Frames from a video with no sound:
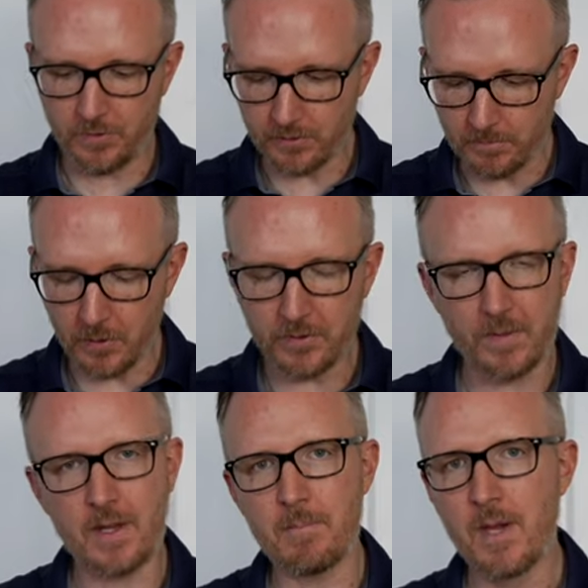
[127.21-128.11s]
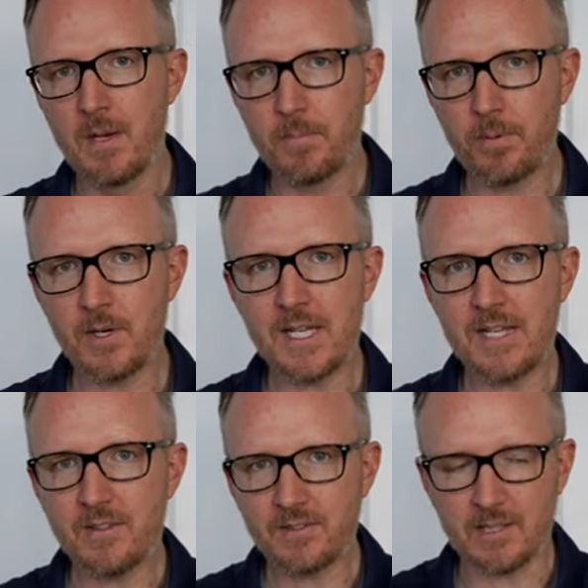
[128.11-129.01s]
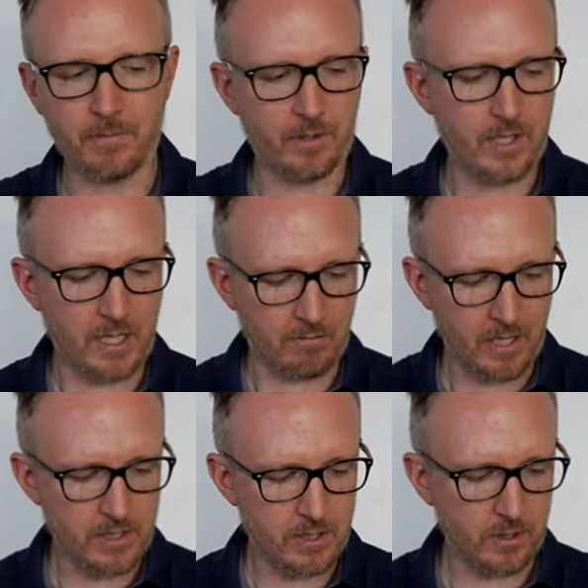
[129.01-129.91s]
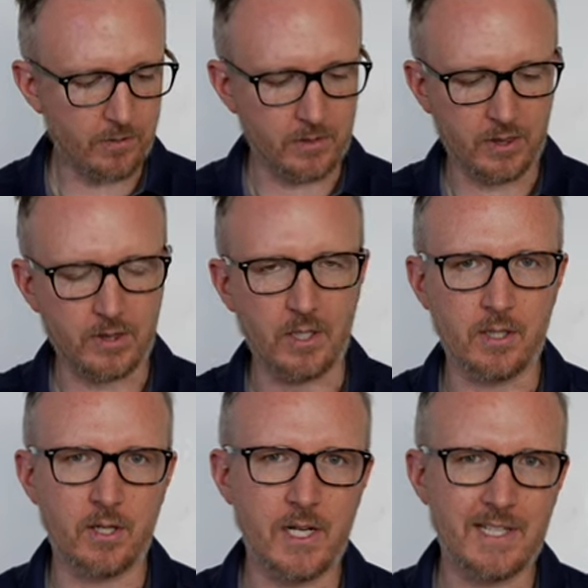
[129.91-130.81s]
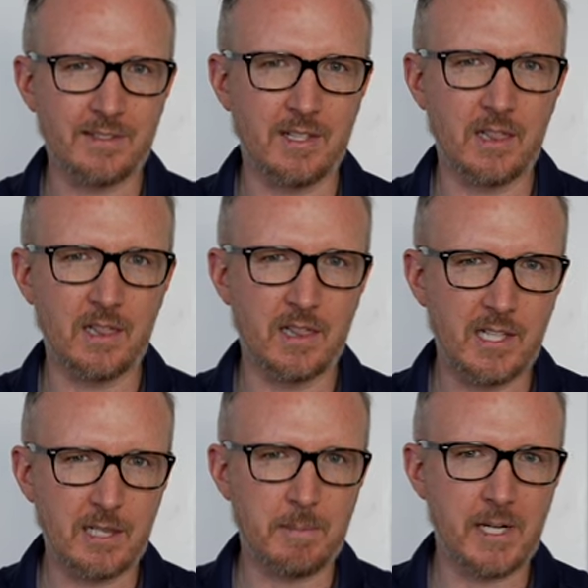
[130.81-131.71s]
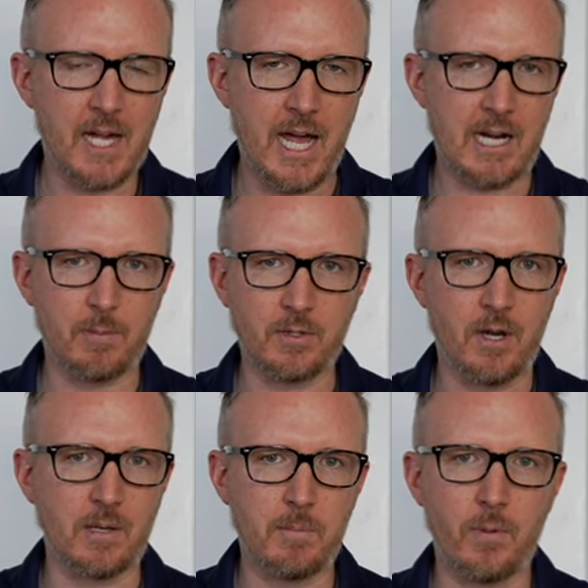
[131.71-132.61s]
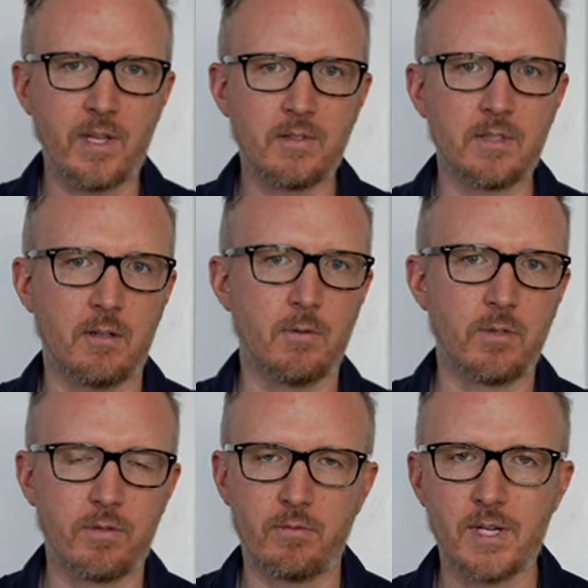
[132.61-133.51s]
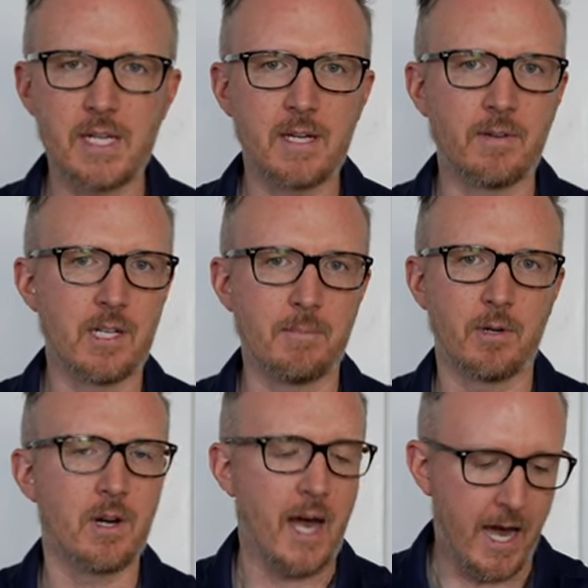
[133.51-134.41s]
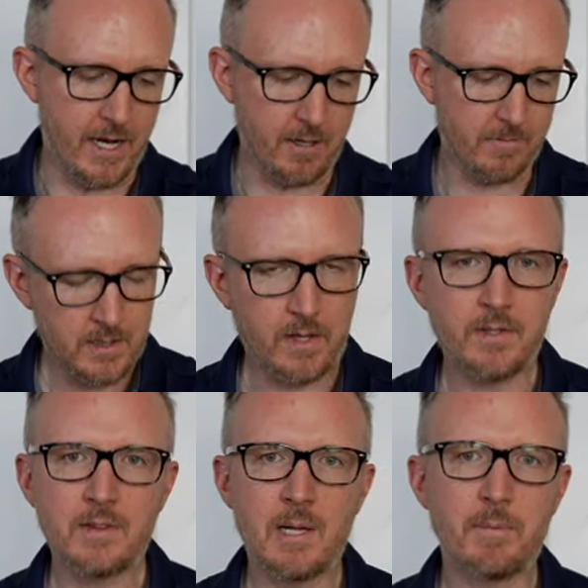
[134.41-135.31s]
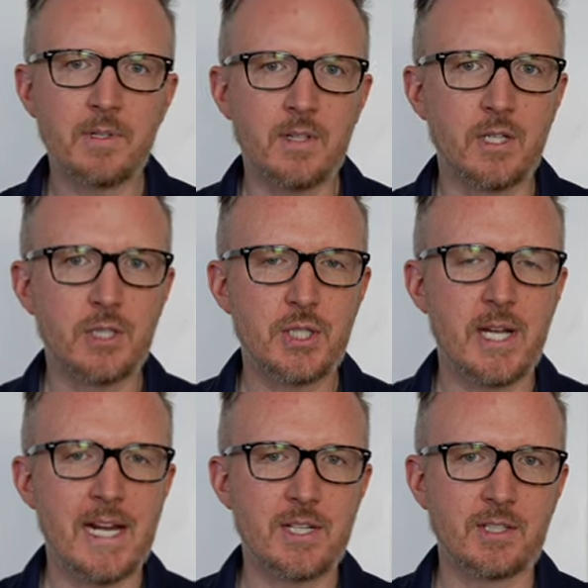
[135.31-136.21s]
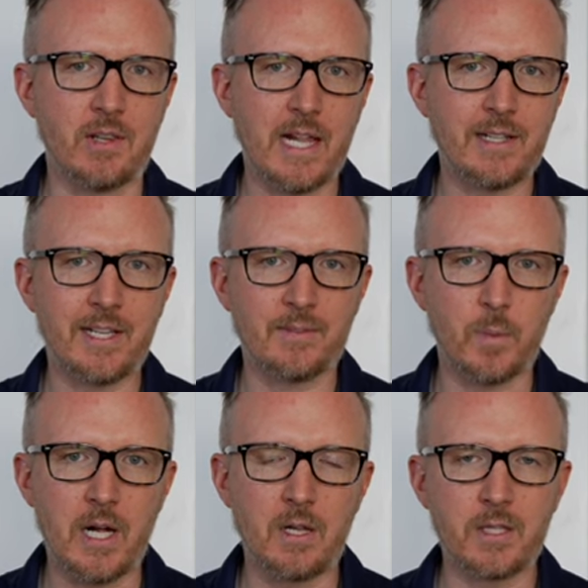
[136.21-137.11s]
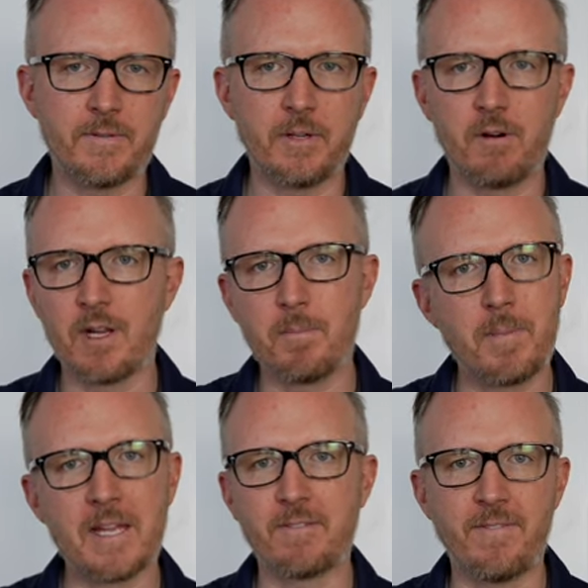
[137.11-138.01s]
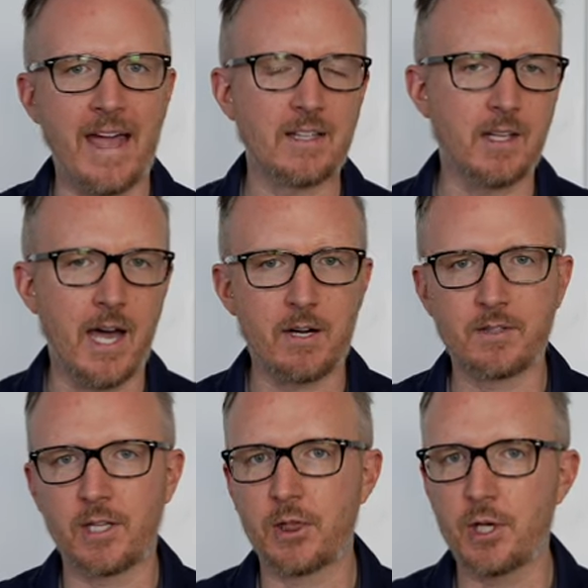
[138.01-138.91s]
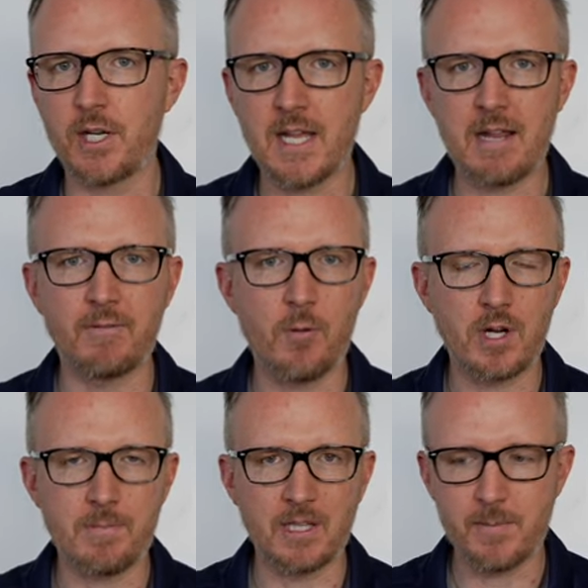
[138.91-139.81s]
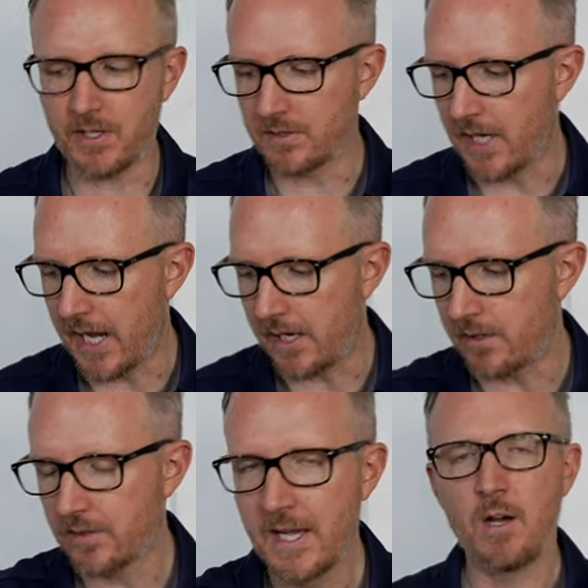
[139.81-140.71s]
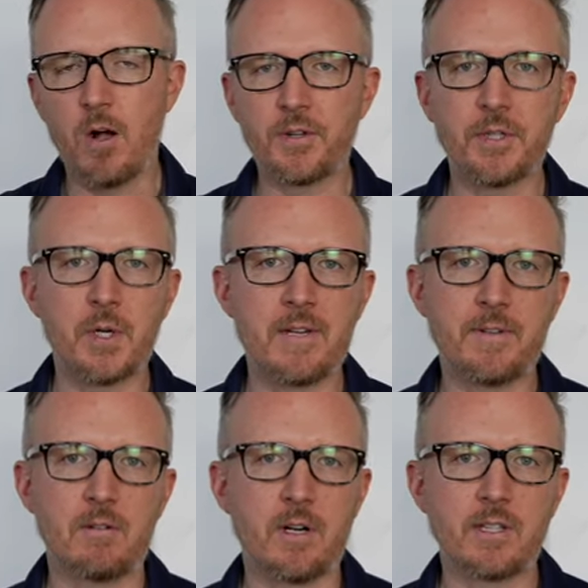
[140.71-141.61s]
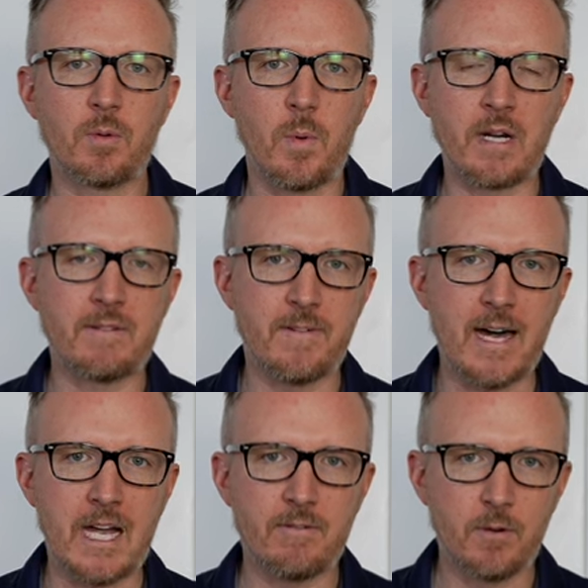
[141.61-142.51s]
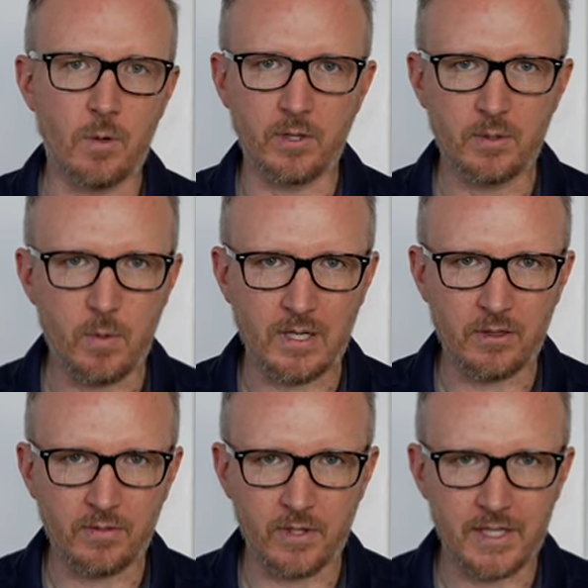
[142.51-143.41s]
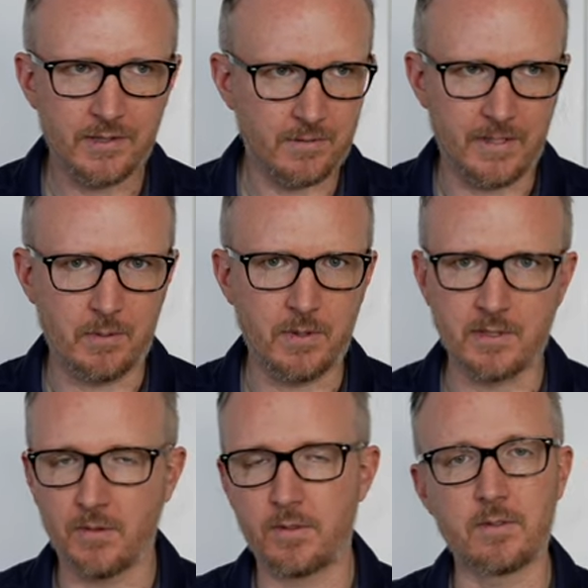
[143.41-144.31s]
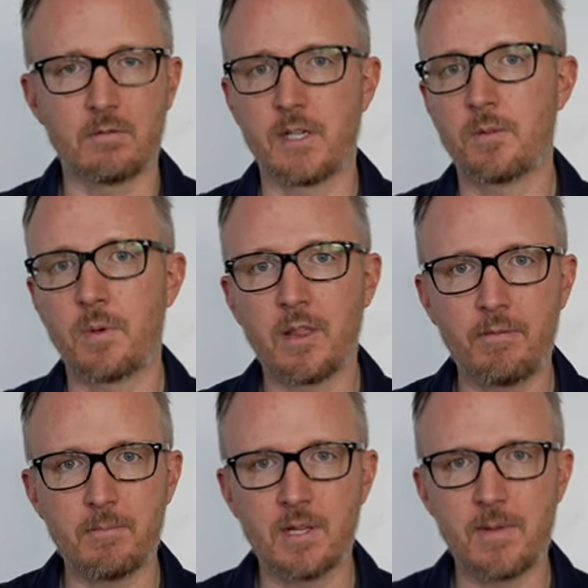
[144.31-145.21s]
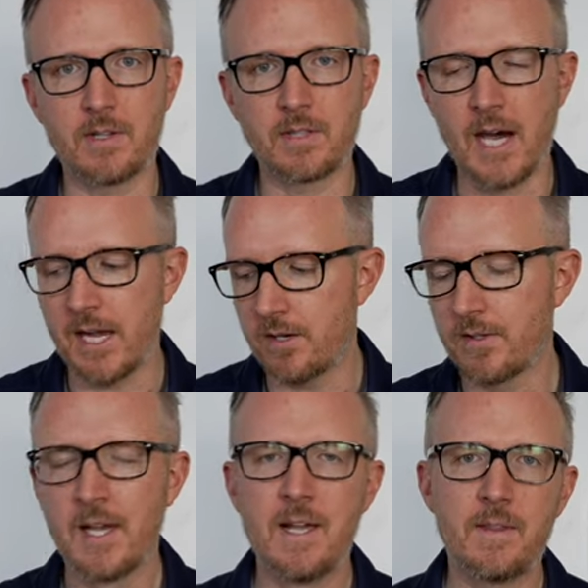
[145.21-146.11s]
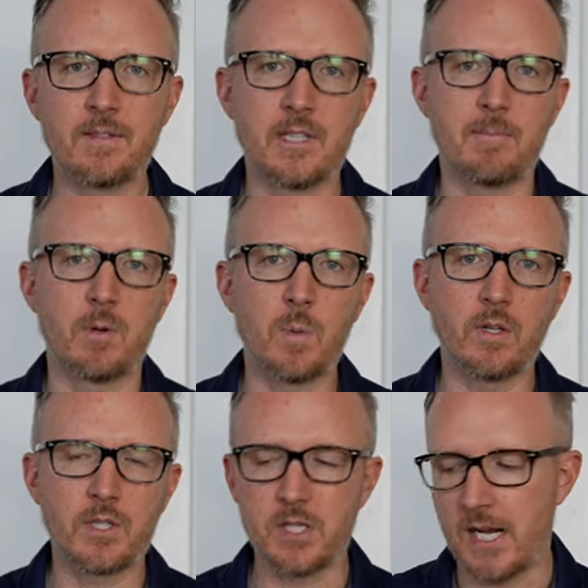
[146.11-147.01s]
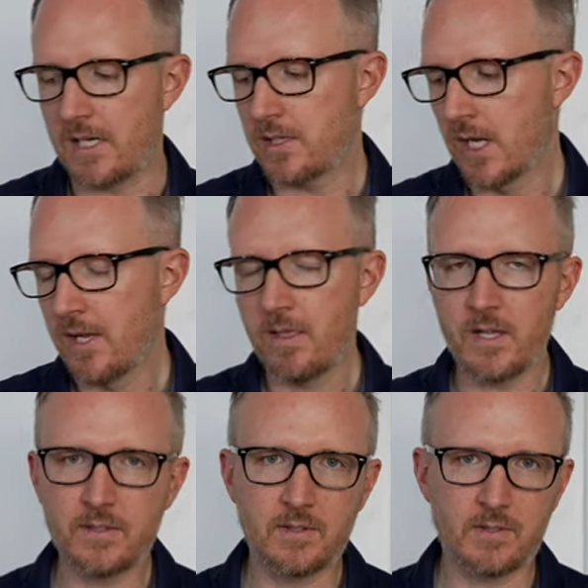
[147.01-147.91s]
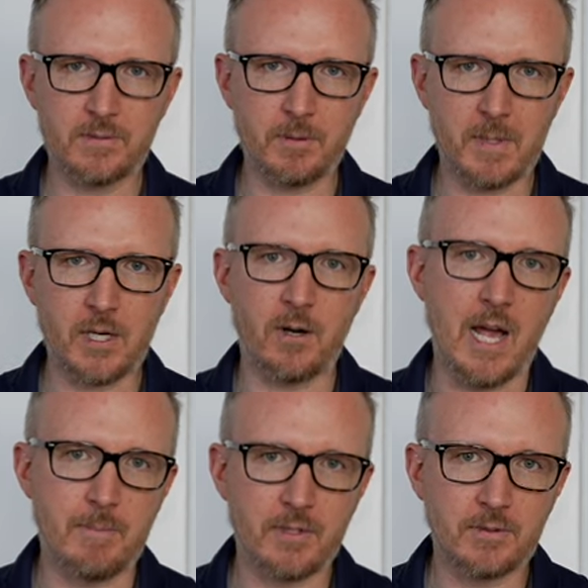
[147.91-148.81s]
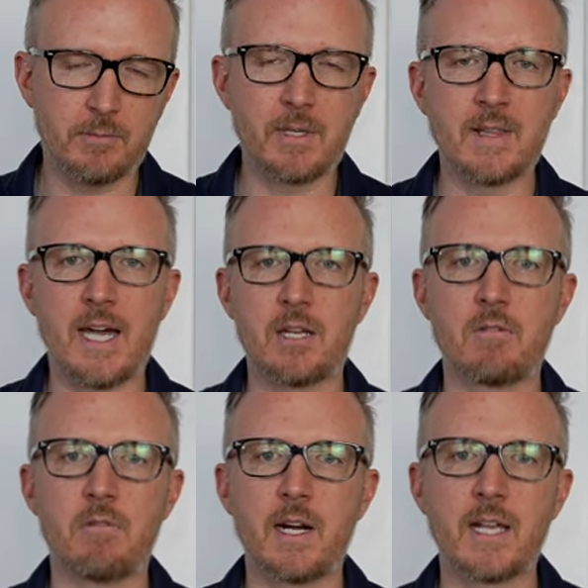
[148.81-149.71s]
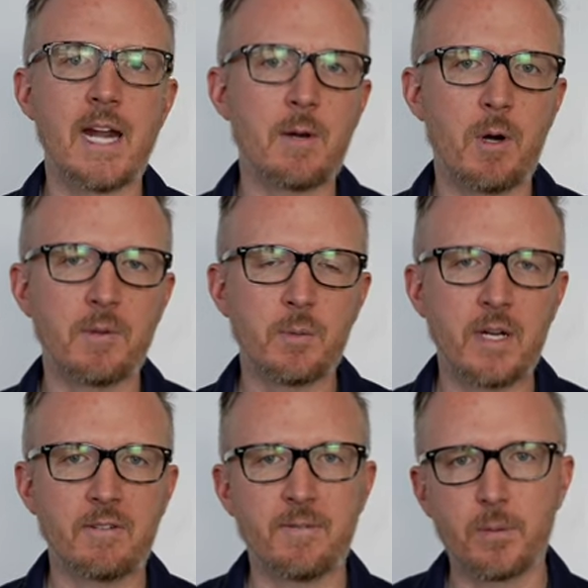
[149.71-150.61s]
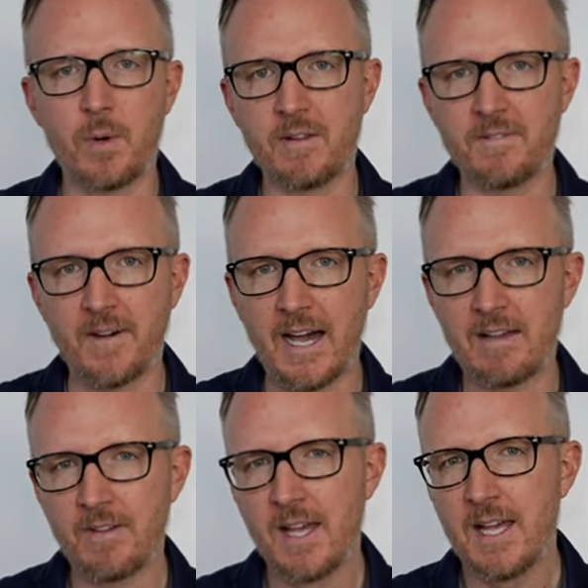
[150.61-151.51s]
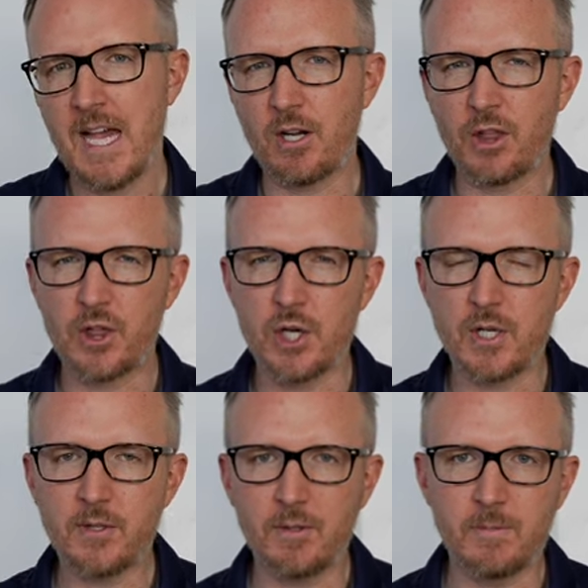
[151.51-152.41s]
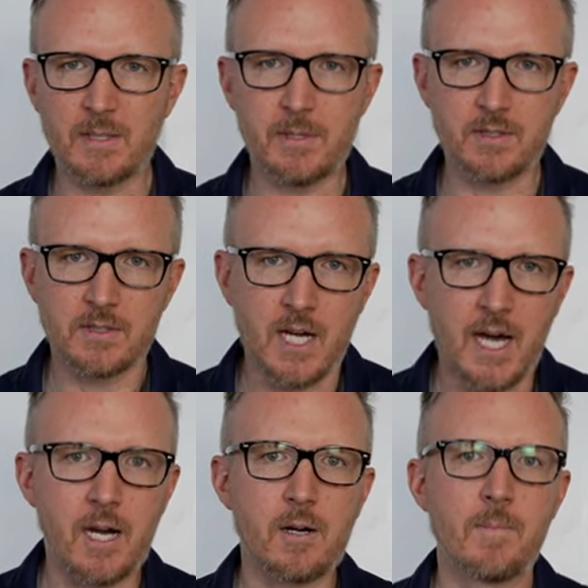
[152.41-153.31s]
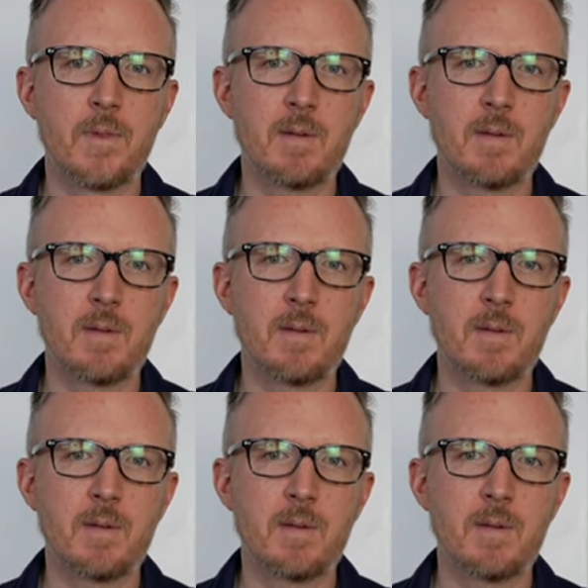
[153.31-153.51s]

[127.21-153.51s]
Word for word: So both of them pretty similar gear ratios. The Thunder is a little bit higher. We're talking 0.03 of a number higher. Now this number does change slightly as well if you're running big fat tires like 38, 40 millimeter tires. Also, if you're running 25 or 23s, if anyone's out there still running 23 millimeter tires, this number will change. This is assuming, or I'm assuming that you're running anywhere between a 25 and a 32 millimeter tire.